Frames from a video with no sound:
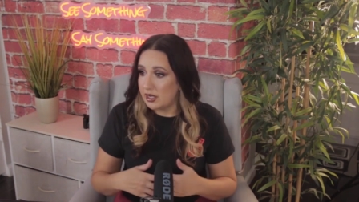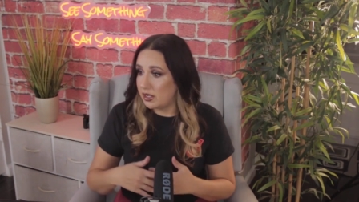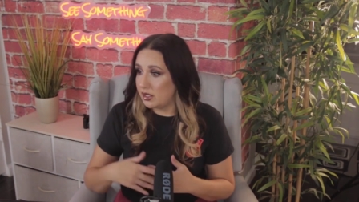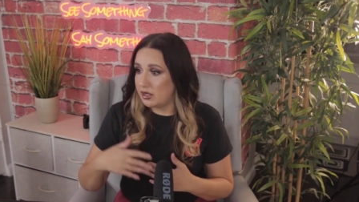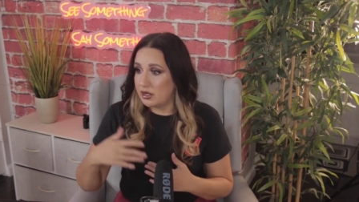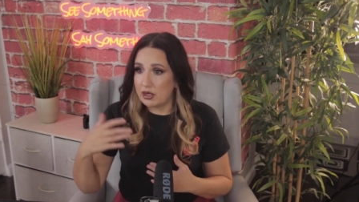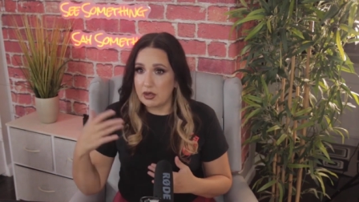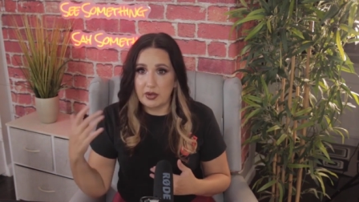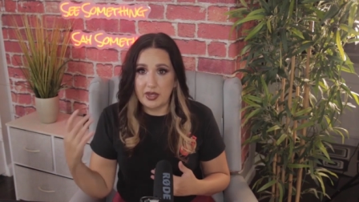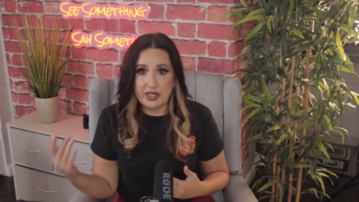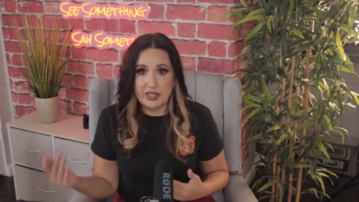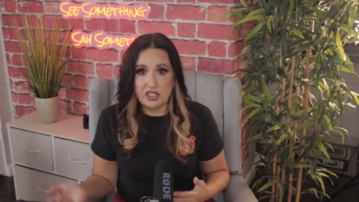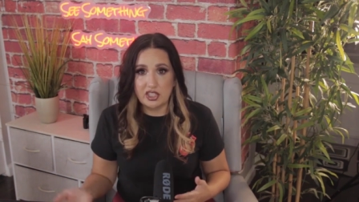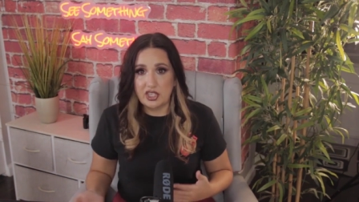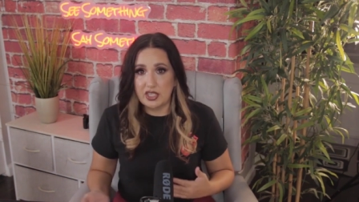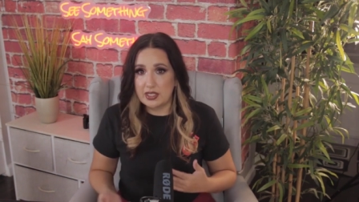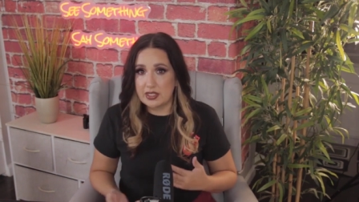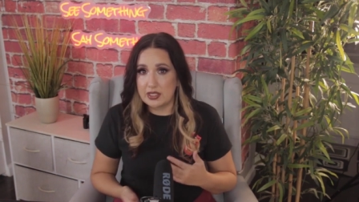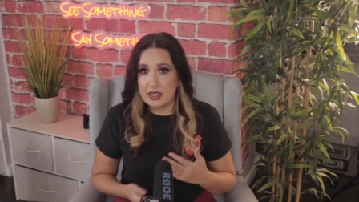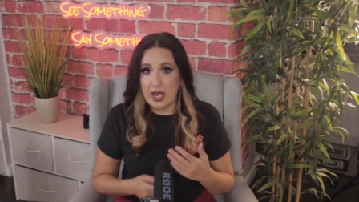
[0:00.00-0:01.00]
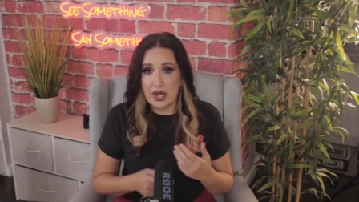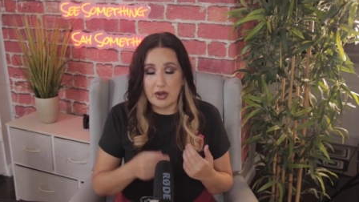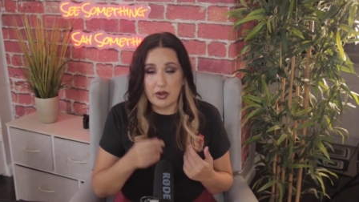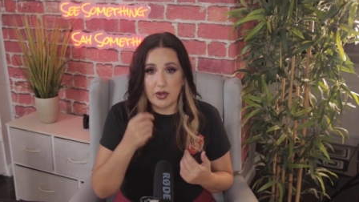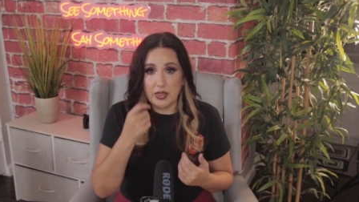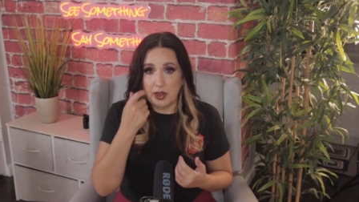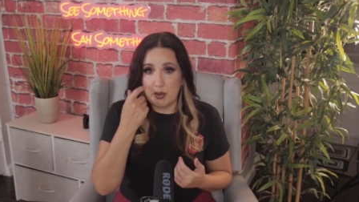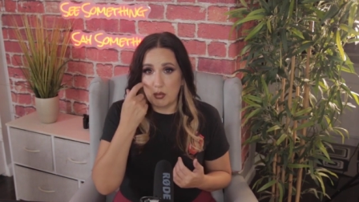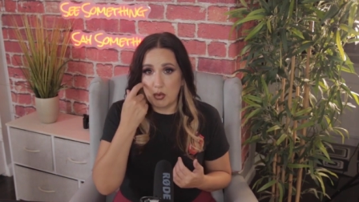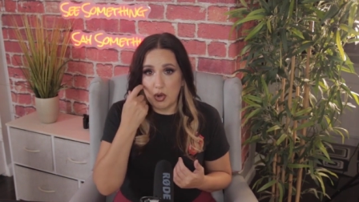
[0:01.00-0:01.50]
You know, she's there
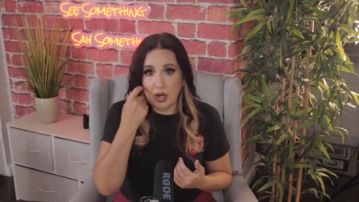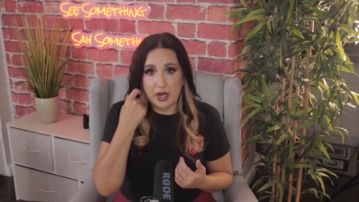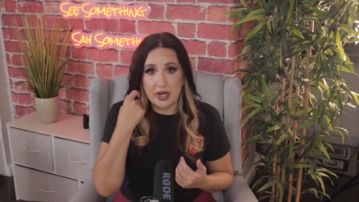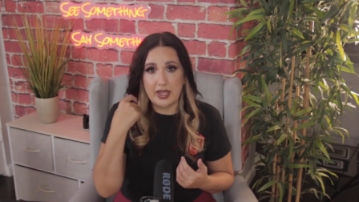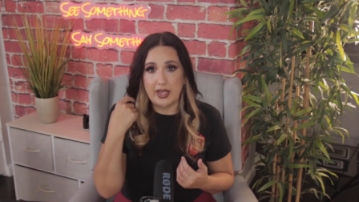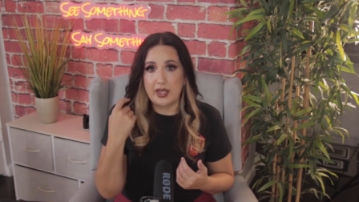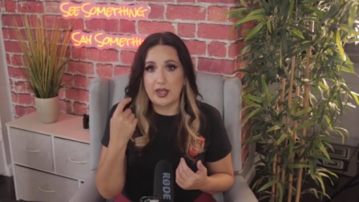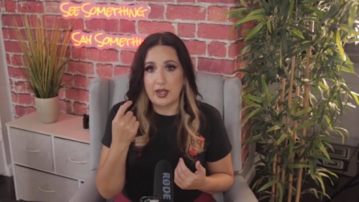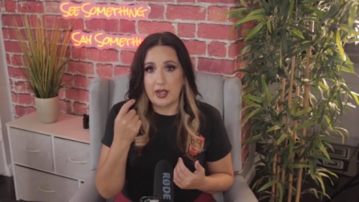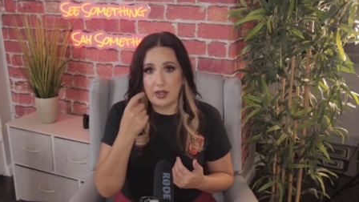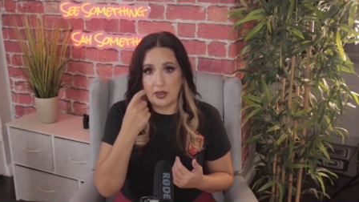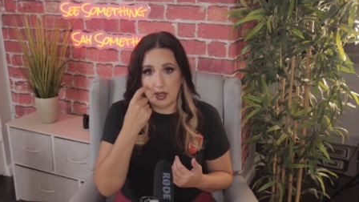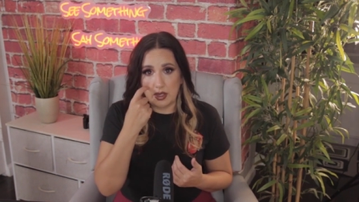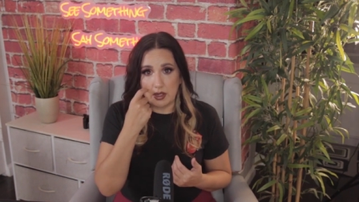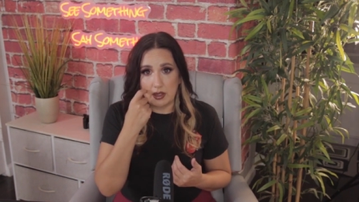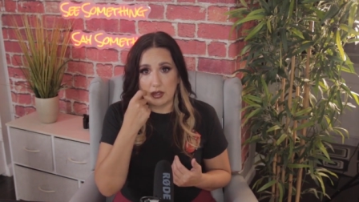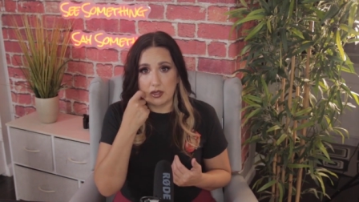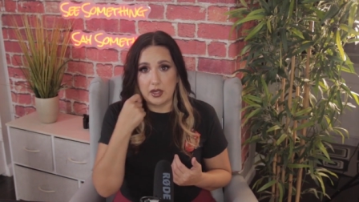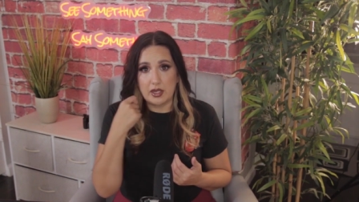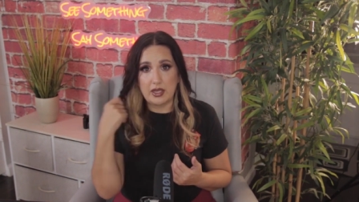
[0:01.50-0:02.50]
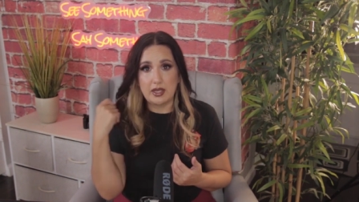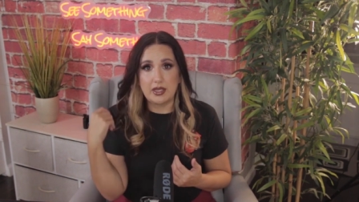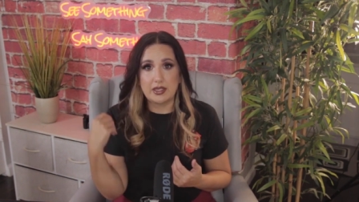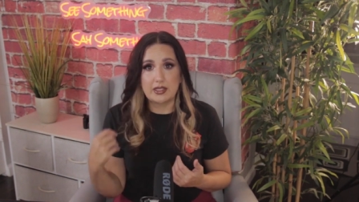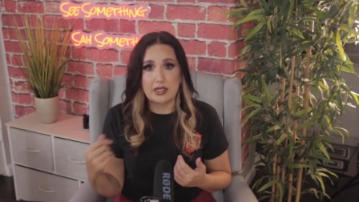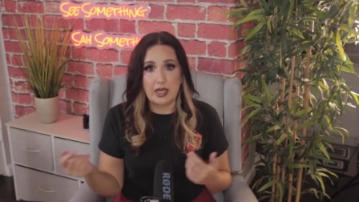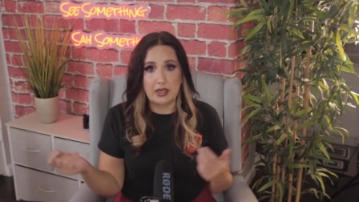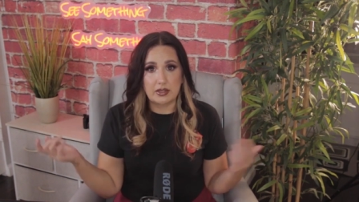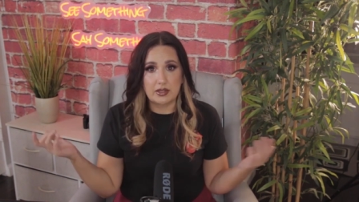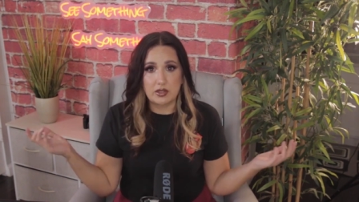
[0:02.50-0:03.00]
in the morning and then he
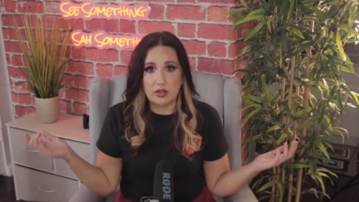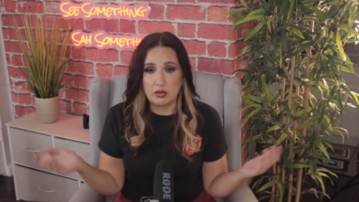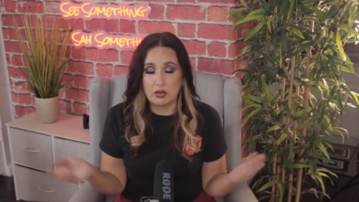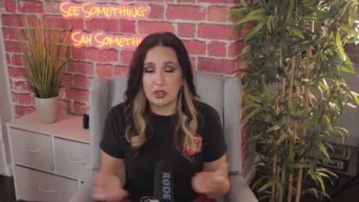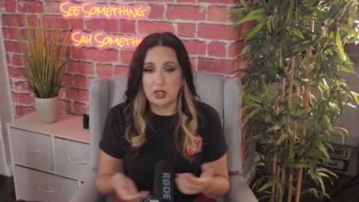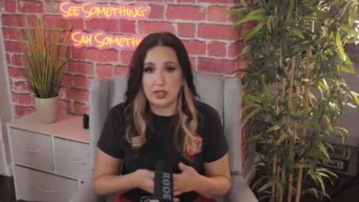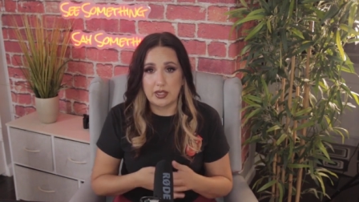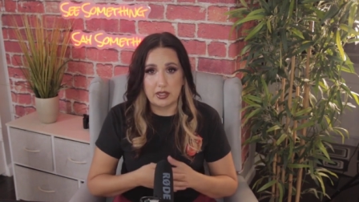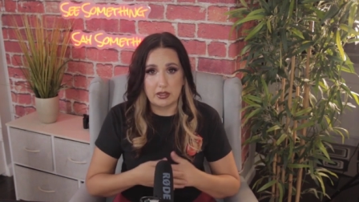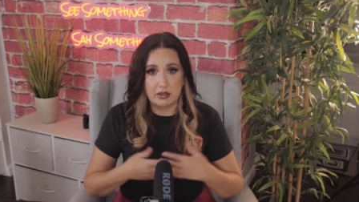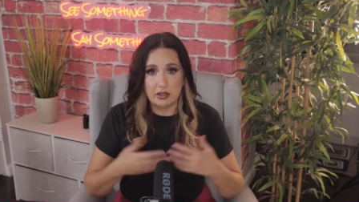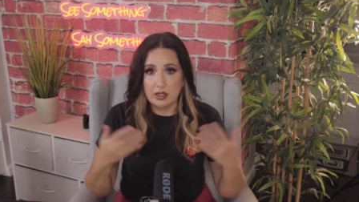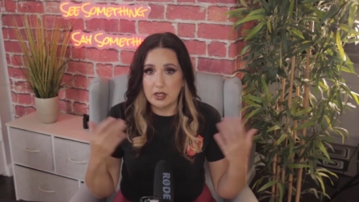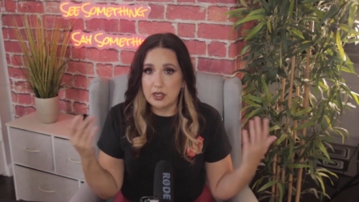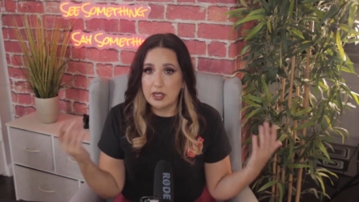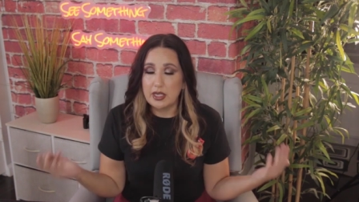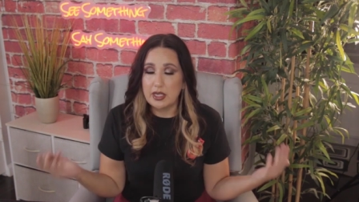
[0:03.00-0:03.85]
gets out of school and